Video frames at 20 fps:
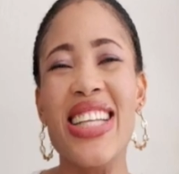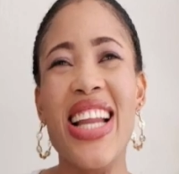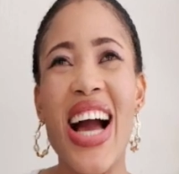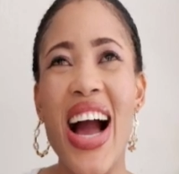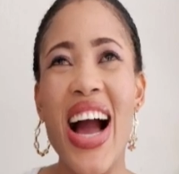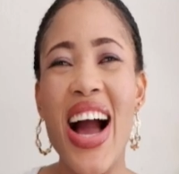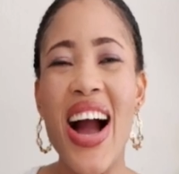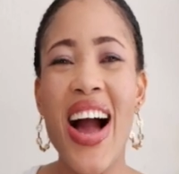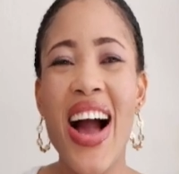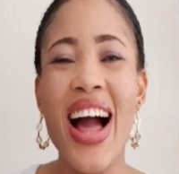You
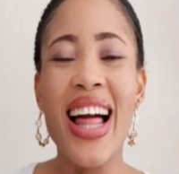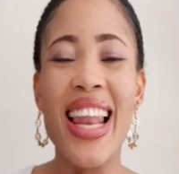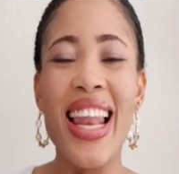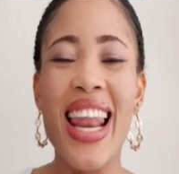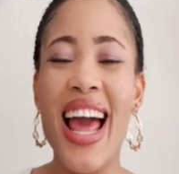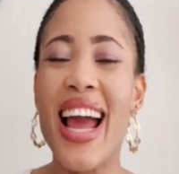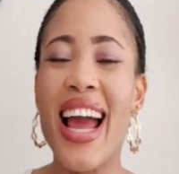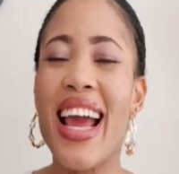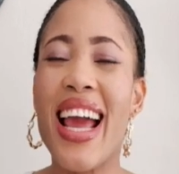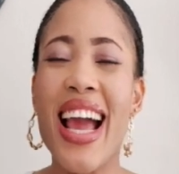know,
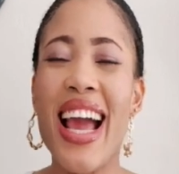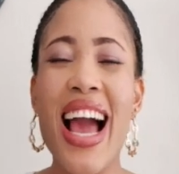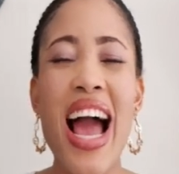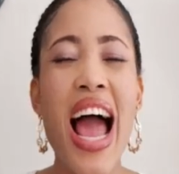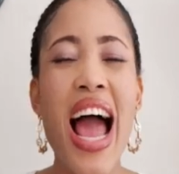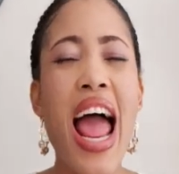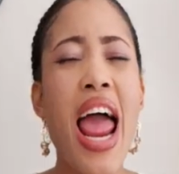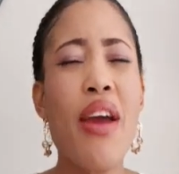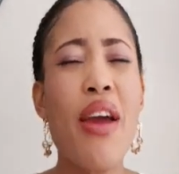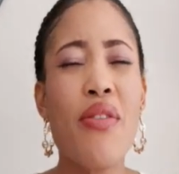like,
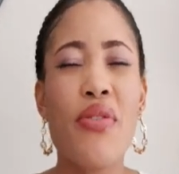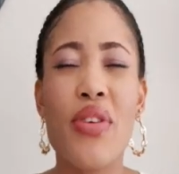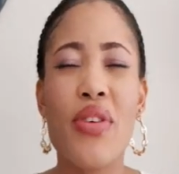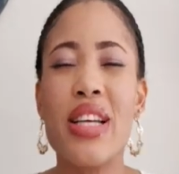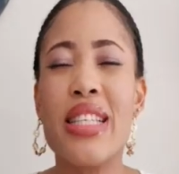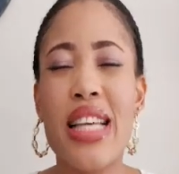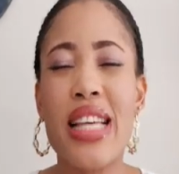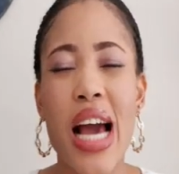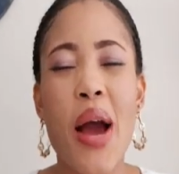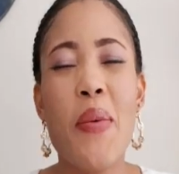
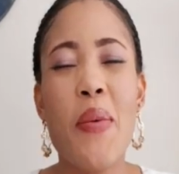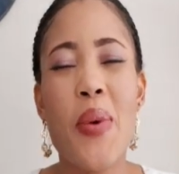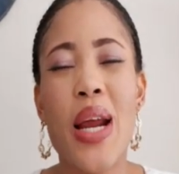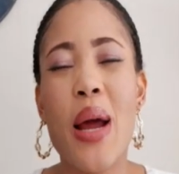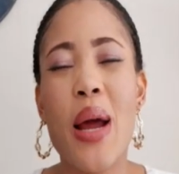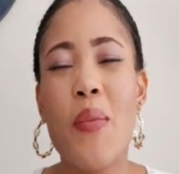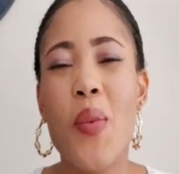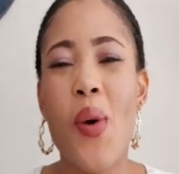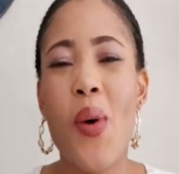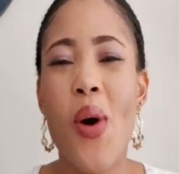every time
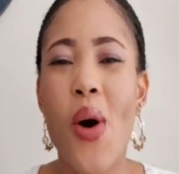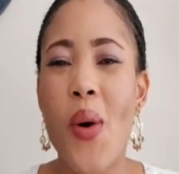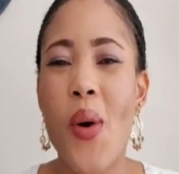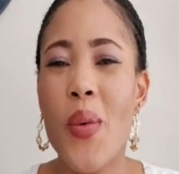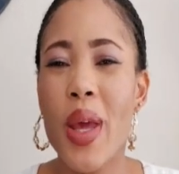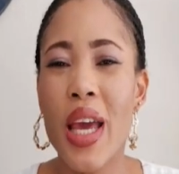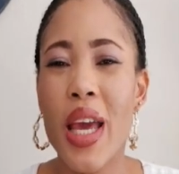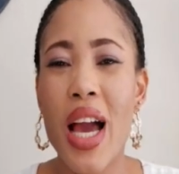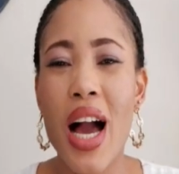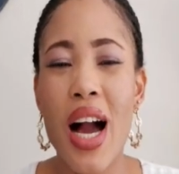when I'm
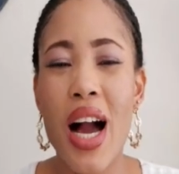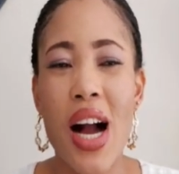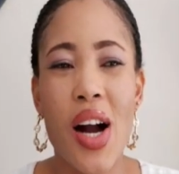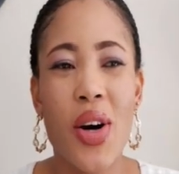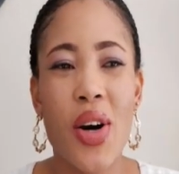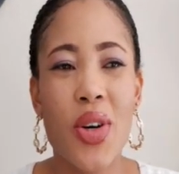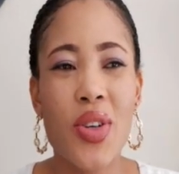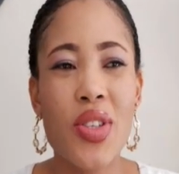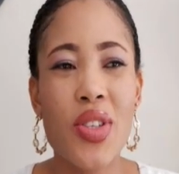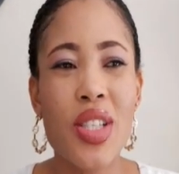going
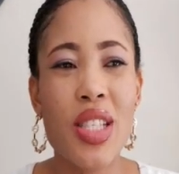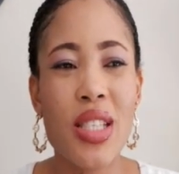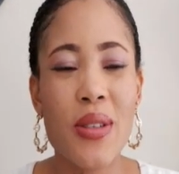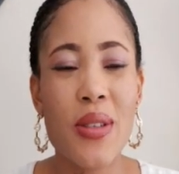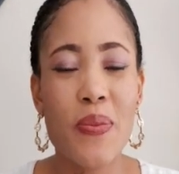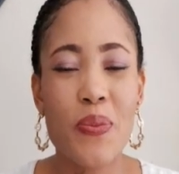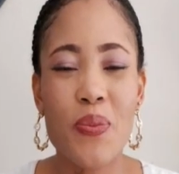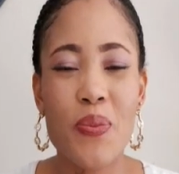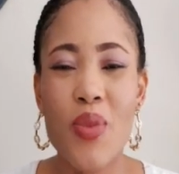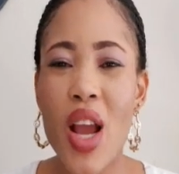out,
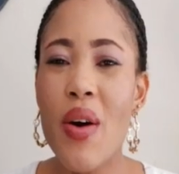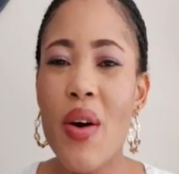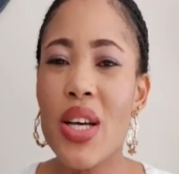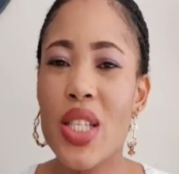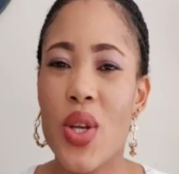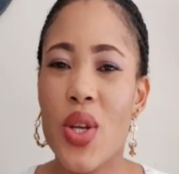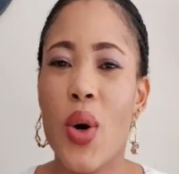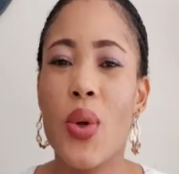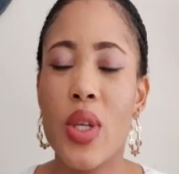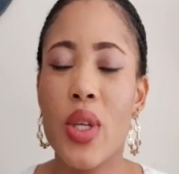
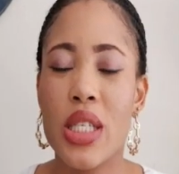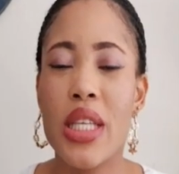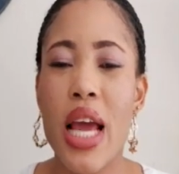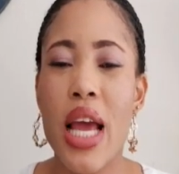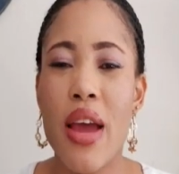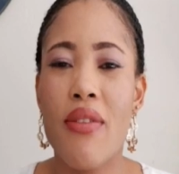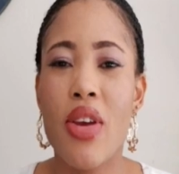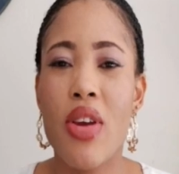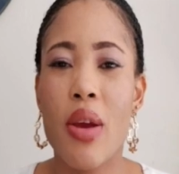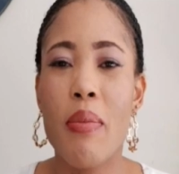I was
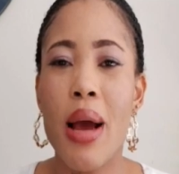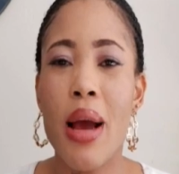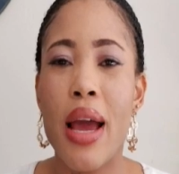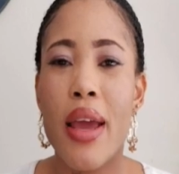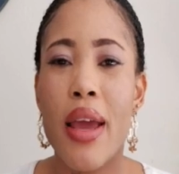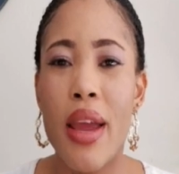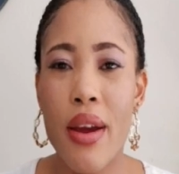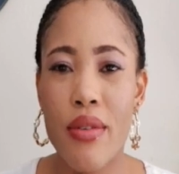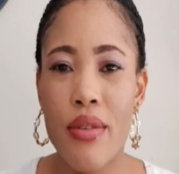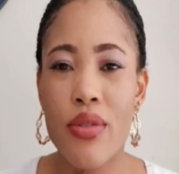always having
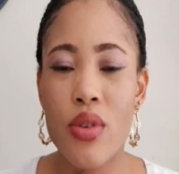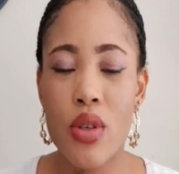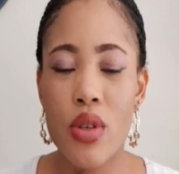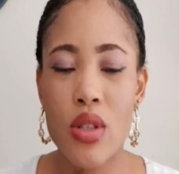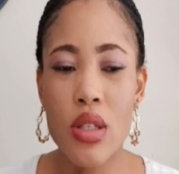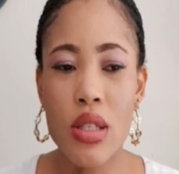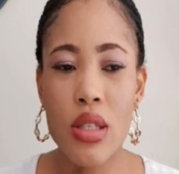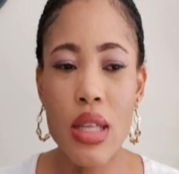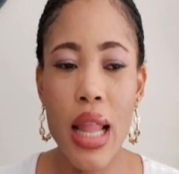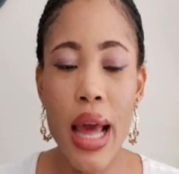my
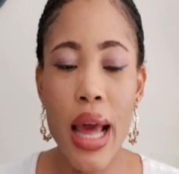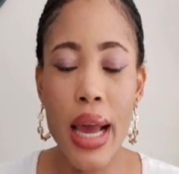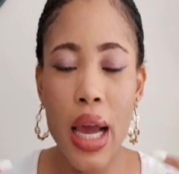earphones.